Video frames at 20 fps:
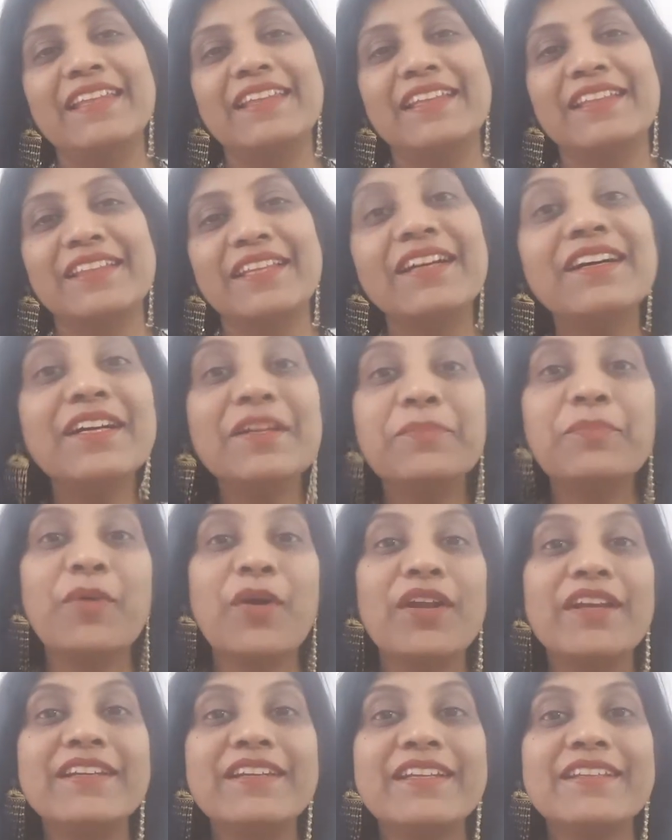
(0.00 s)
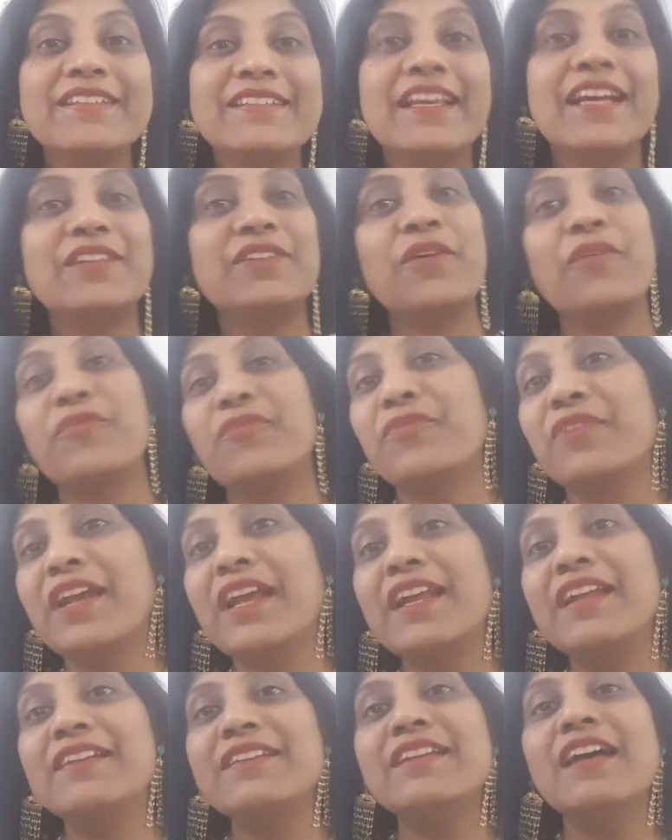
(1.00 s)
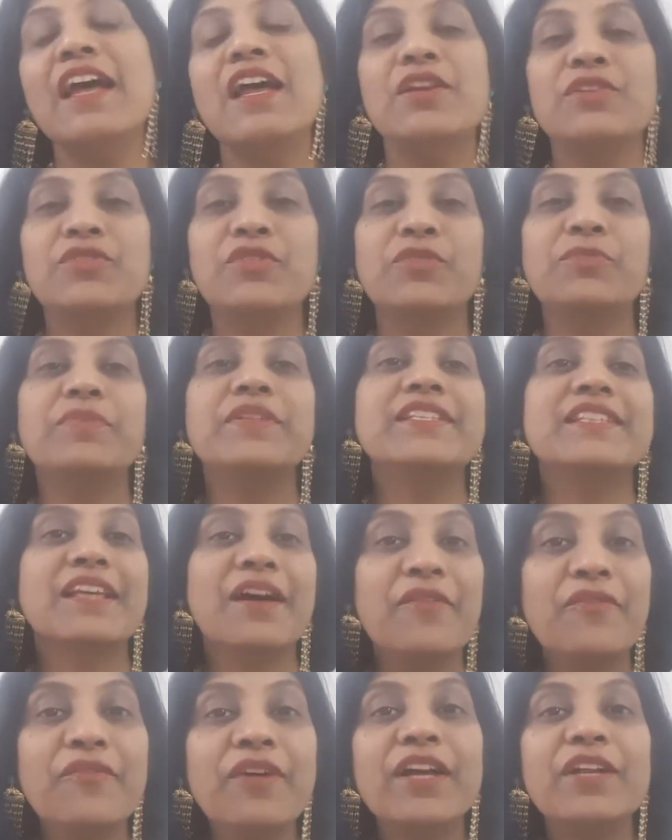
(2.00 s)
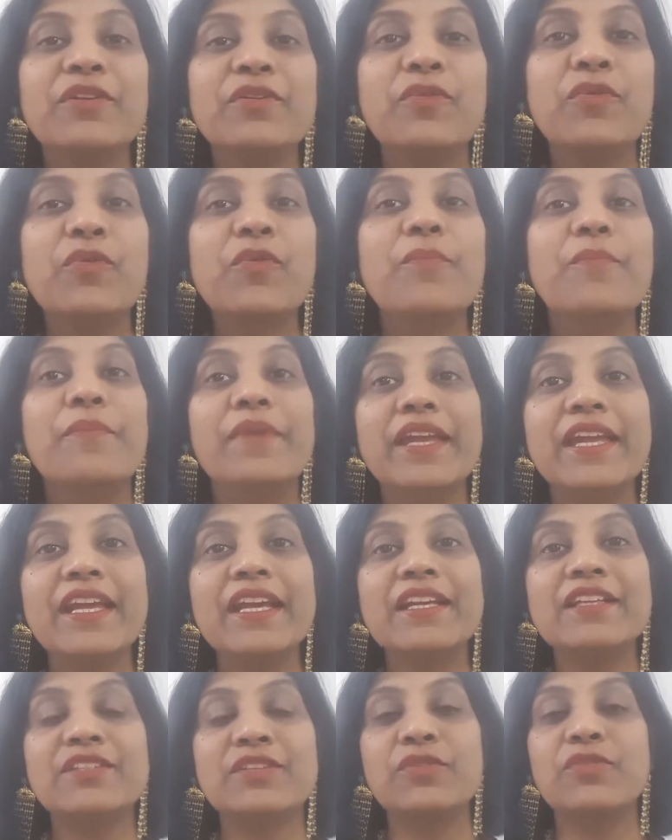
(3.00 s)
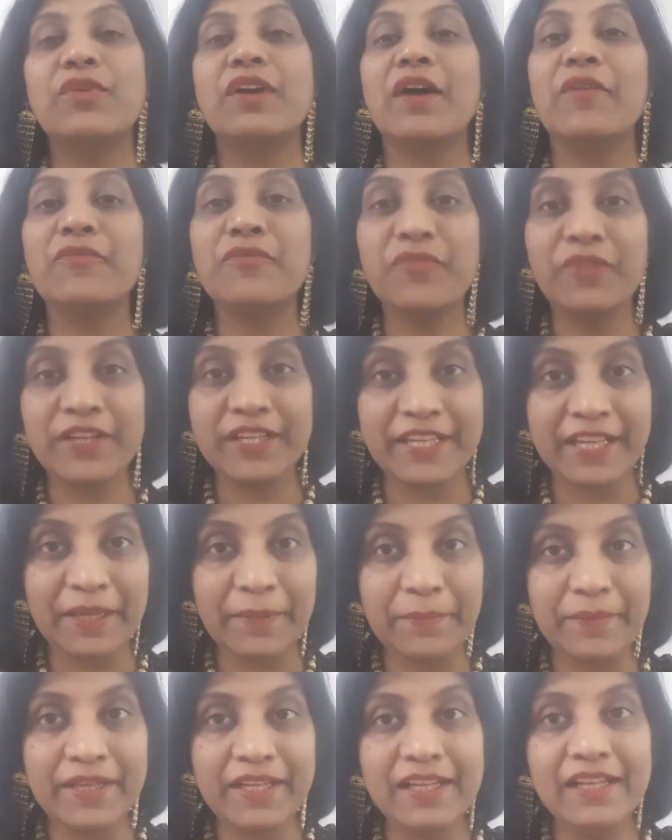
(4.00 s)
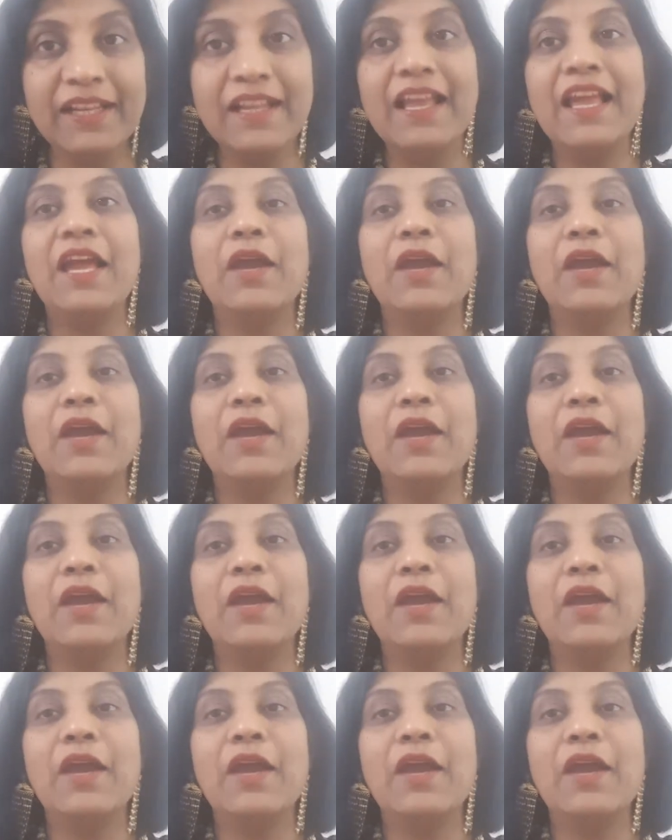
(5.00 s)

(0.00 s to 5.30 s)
The third point is that your friend should be someone who makes you comfortable,